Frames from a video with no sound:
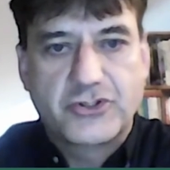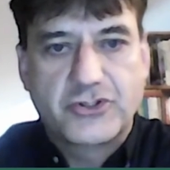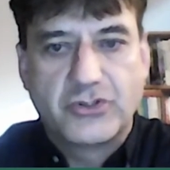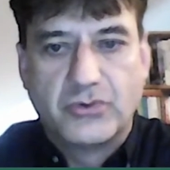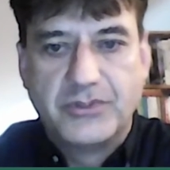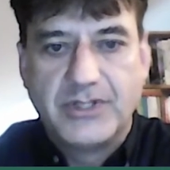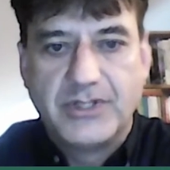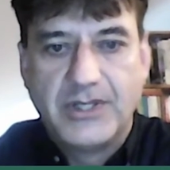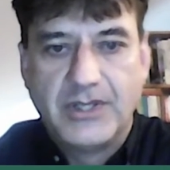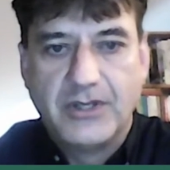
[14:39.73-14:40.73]
shown
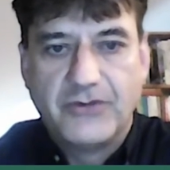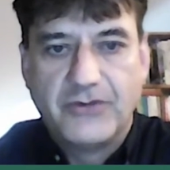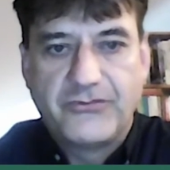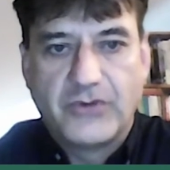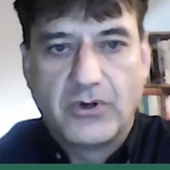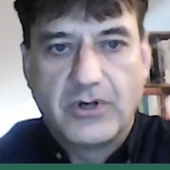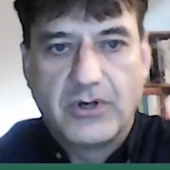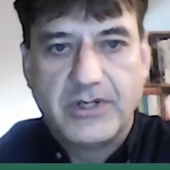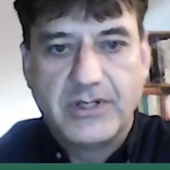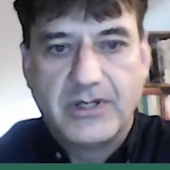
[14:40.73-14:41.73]
for